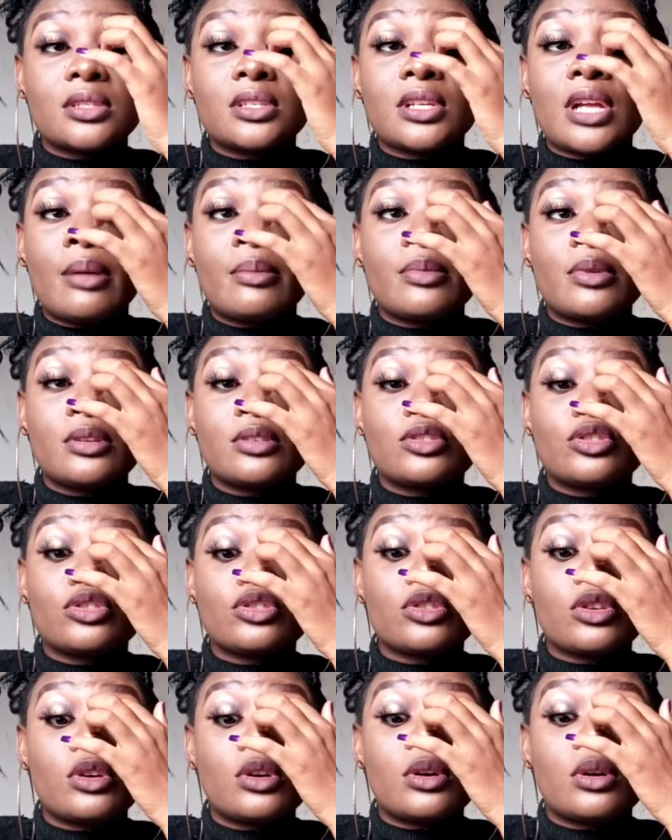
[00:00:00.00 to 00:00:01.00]
I'm not
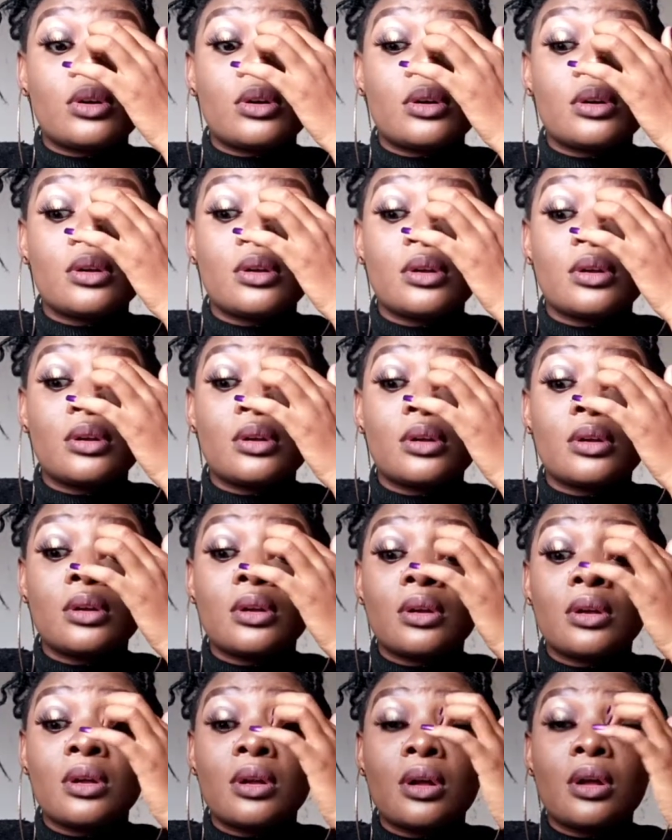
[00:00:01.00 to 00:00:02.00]
sure.
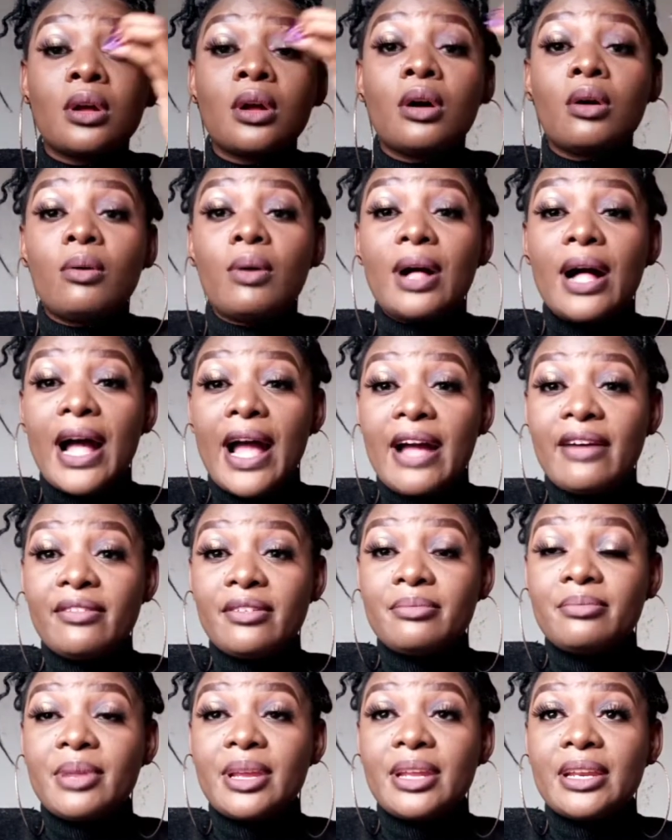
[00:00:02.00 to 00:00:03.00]
Well, I
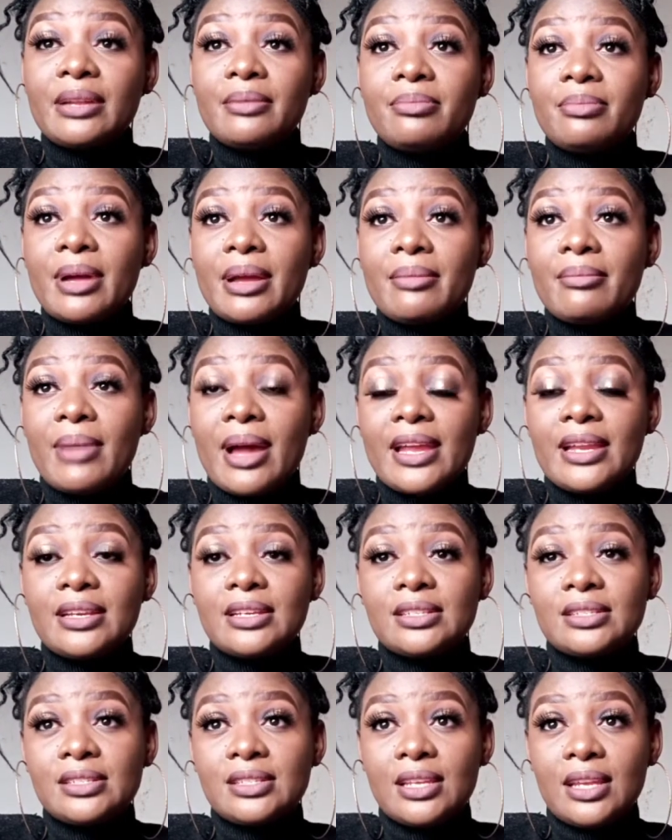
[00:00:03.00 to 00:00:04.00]
haven't made up my mind
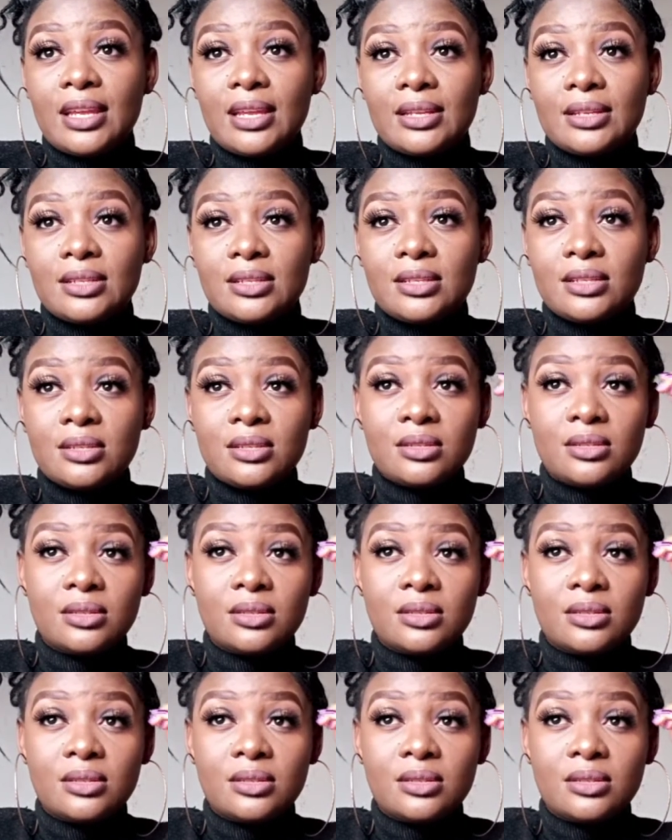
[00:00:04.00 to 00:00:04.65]
as yet.